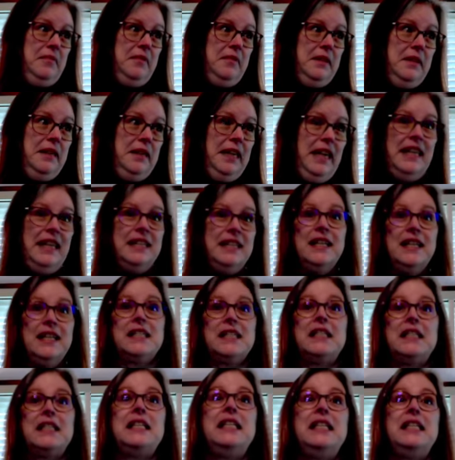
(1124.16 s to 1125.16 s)
It
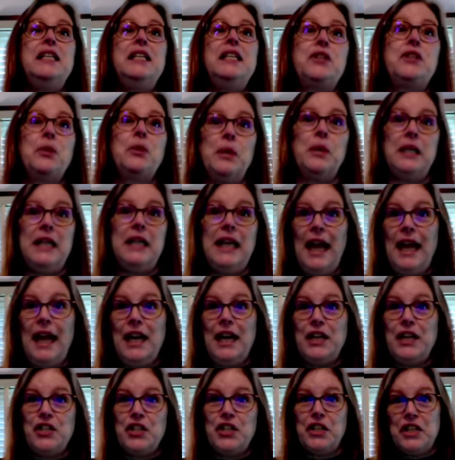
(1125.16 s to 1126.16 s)
doesn't need to
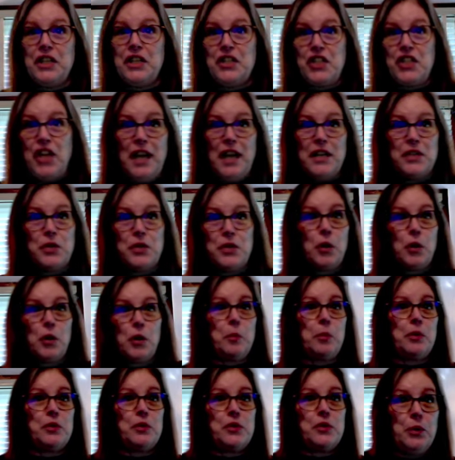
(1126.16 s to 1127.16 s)
engage in a chase or a
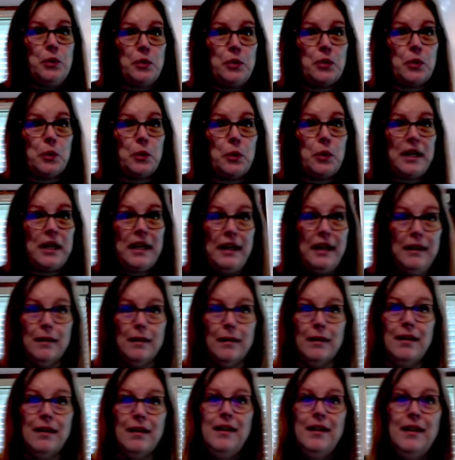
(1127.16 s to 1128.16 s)
pursuit or a kill
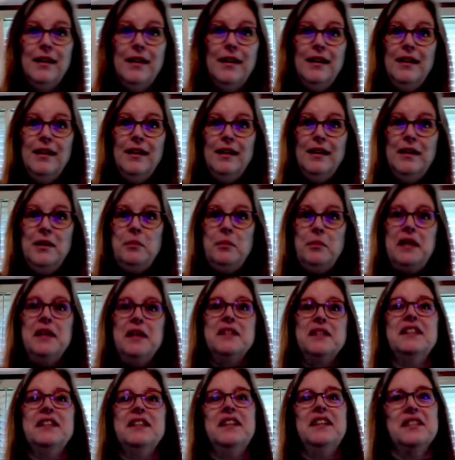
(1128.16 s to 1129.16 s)
because it
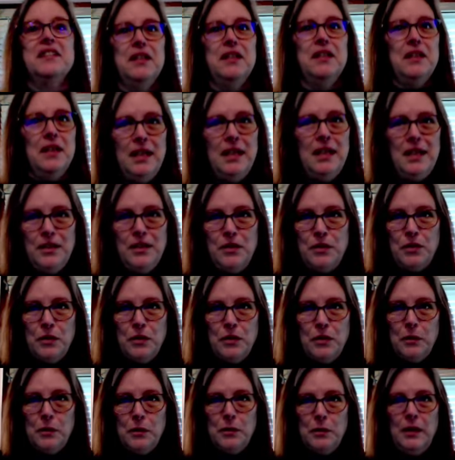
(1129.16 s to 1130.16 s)
doesn't need to.
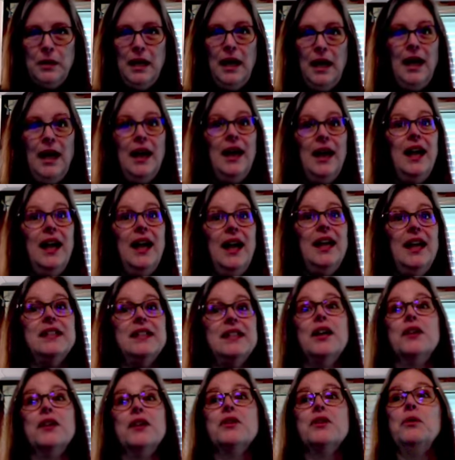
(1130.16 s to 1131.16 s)
It
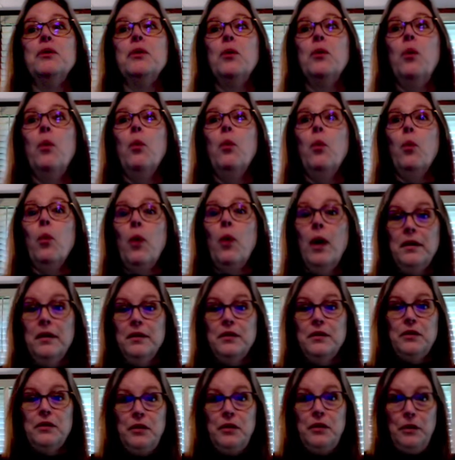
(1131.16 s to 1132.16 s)
doesn't want
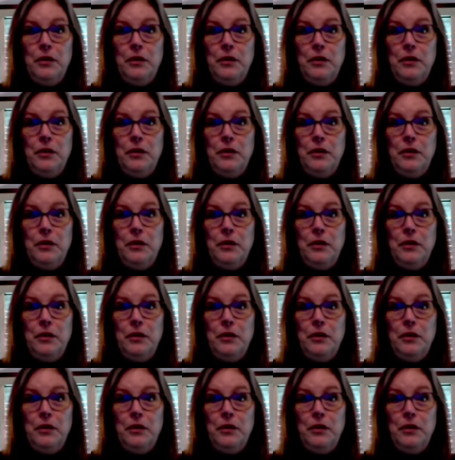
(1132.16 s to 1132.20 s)
to.